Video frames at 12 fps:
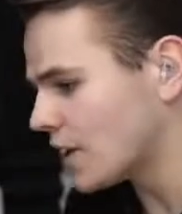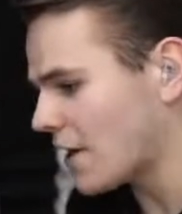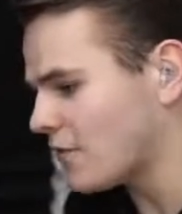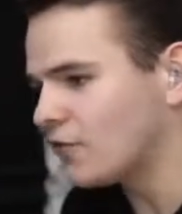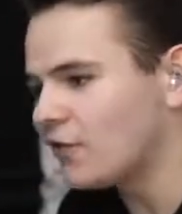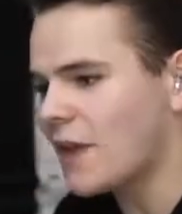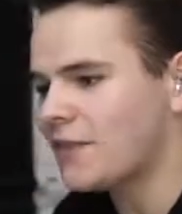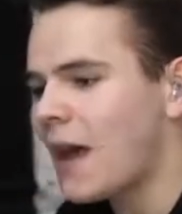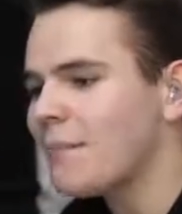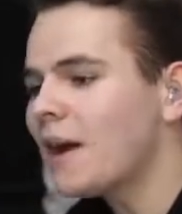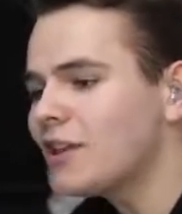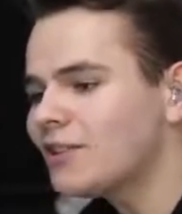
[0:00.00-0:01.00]
doing a flight.
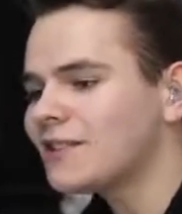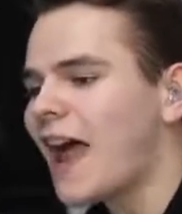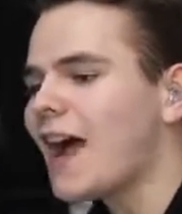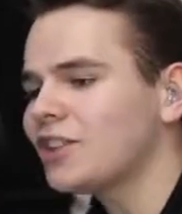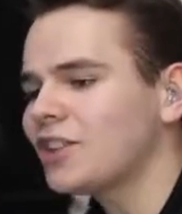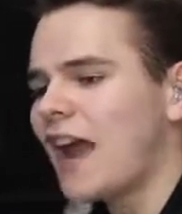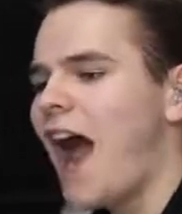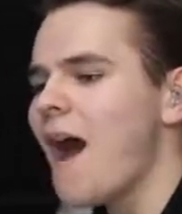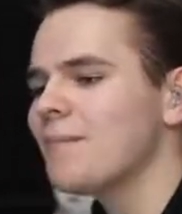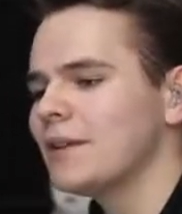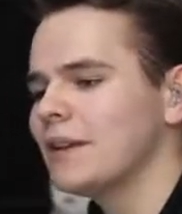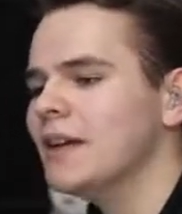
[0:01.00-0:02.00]
That might just actually
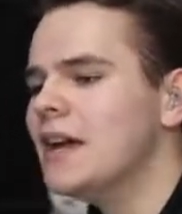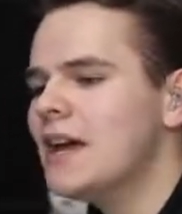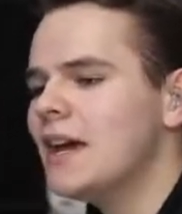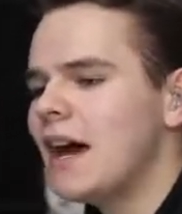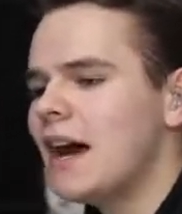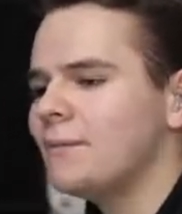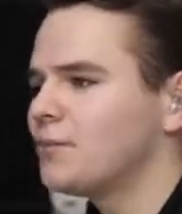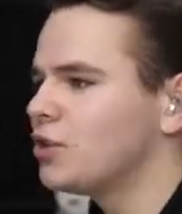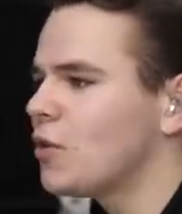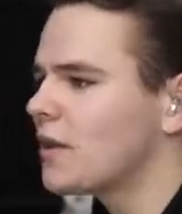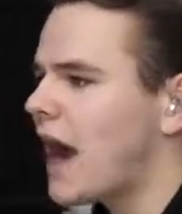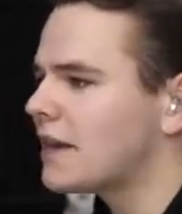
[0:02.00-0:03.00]
happen. Uh,
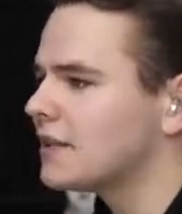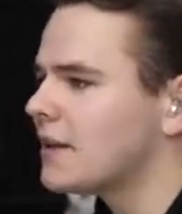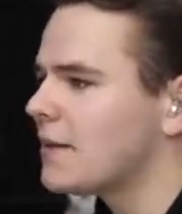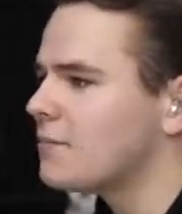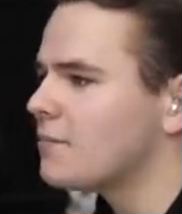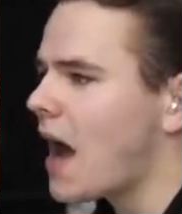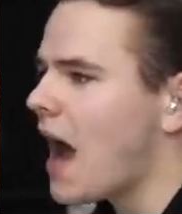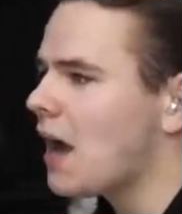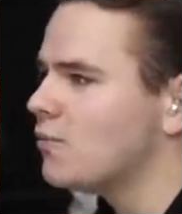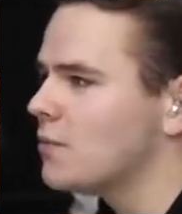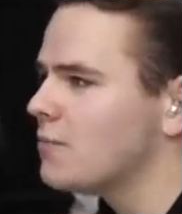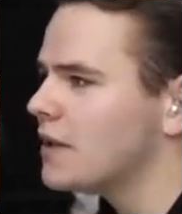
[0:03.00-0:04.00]
so guys,
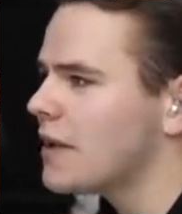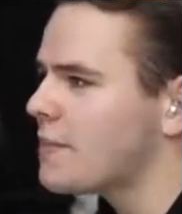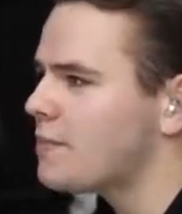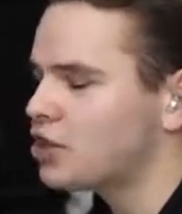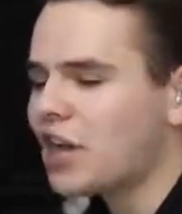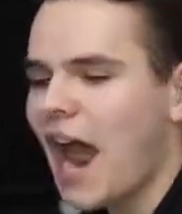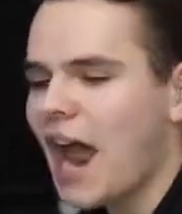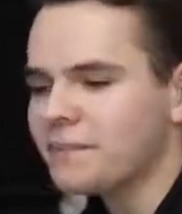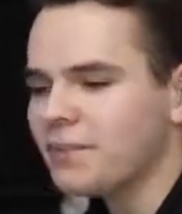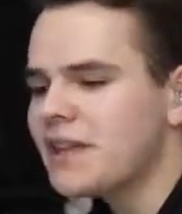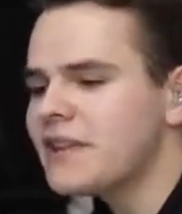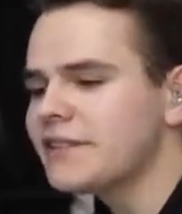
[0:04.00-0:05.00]
uh, uh, chat,
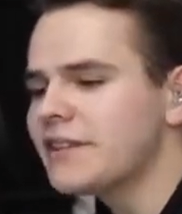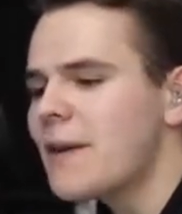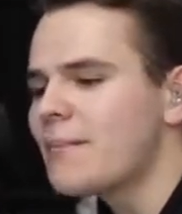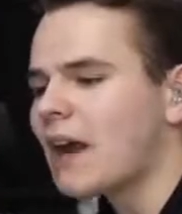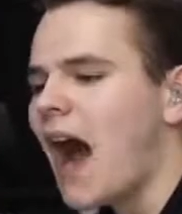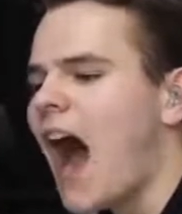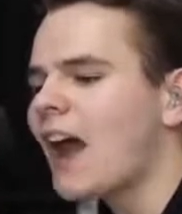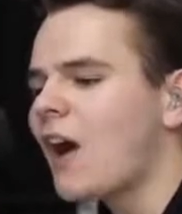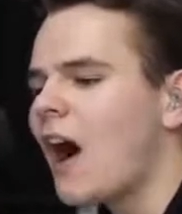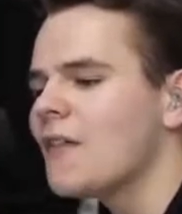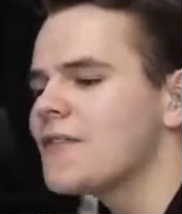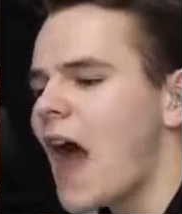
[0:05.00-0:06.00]
please keep an eye
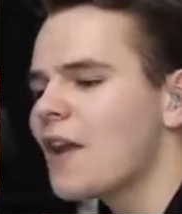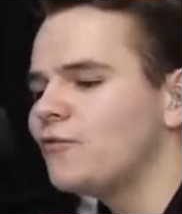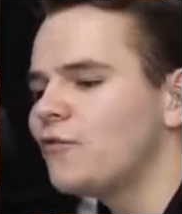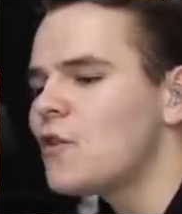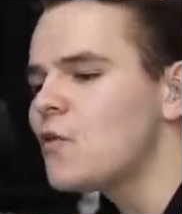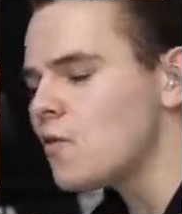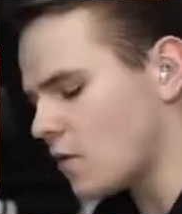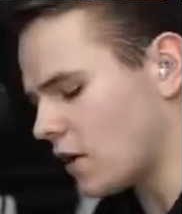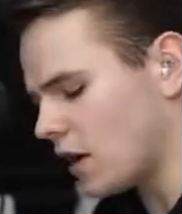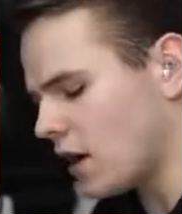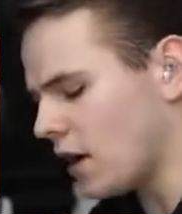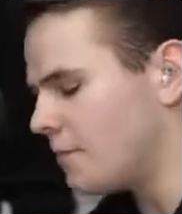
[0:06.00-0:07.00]
on that fuel
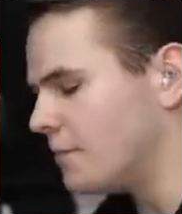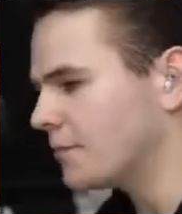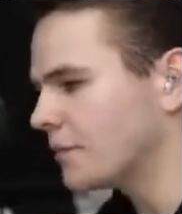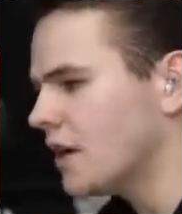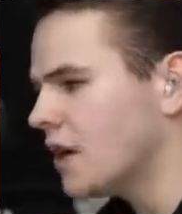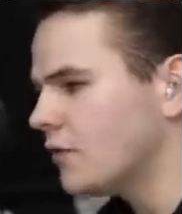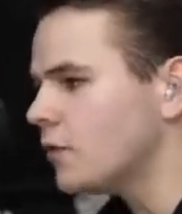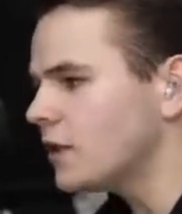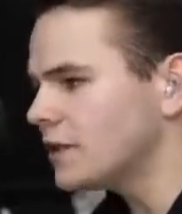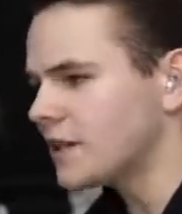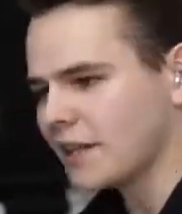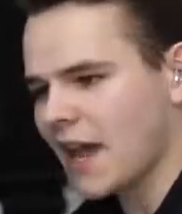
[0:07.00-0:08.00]
um, fuel
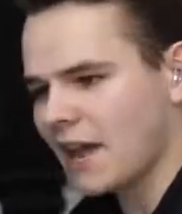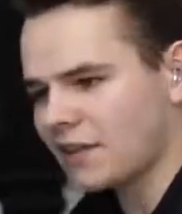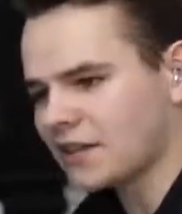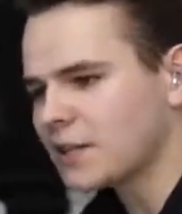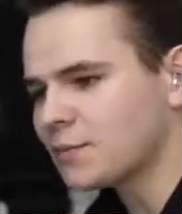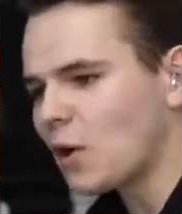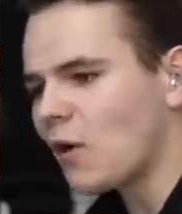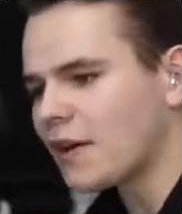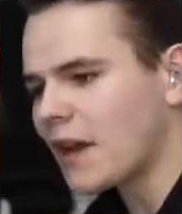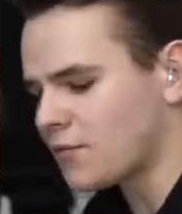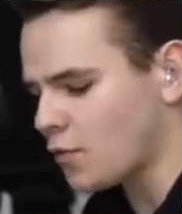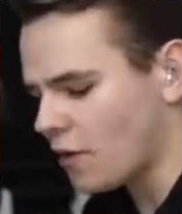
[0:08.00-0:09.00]
indicator because we're
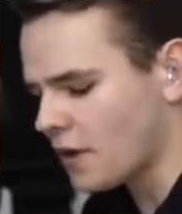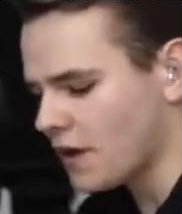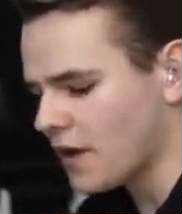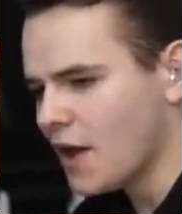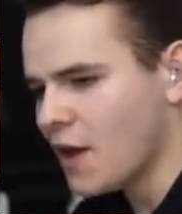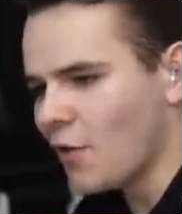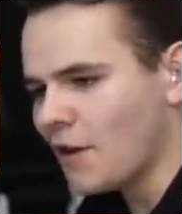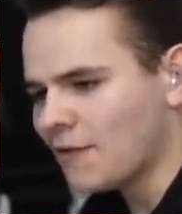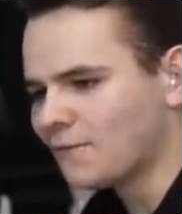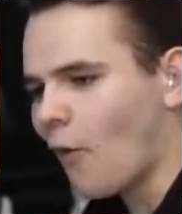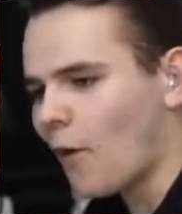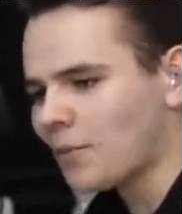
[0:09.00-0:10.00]
already at 30,
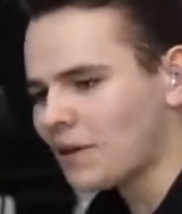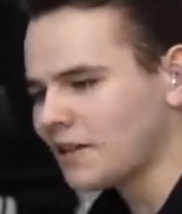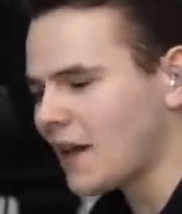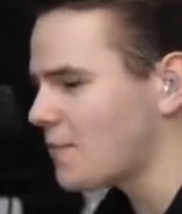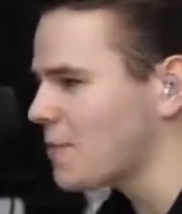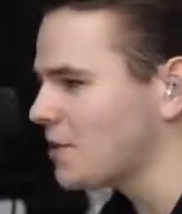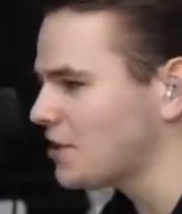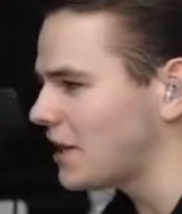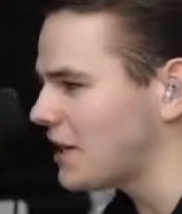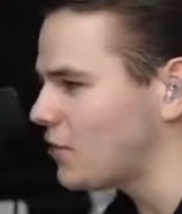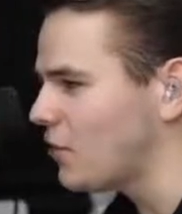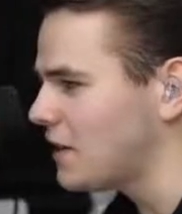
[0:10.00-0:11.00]
34%. We were just
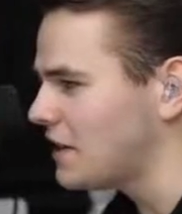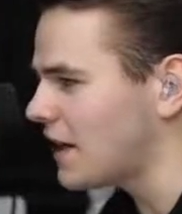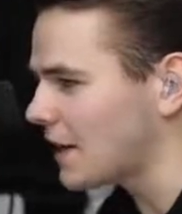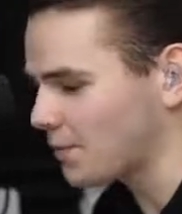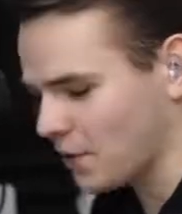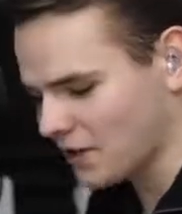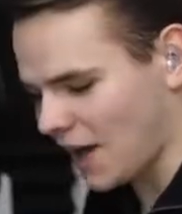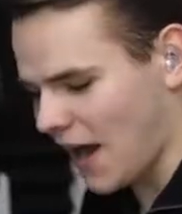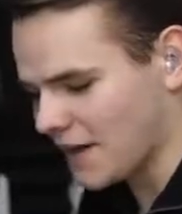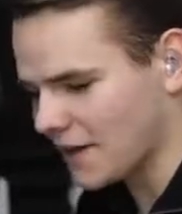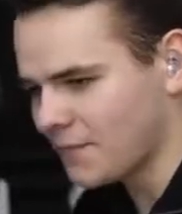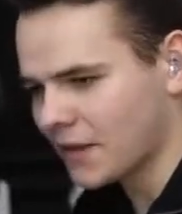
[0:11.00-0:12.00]
at
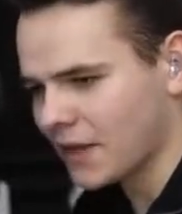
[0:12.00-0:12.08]
36%,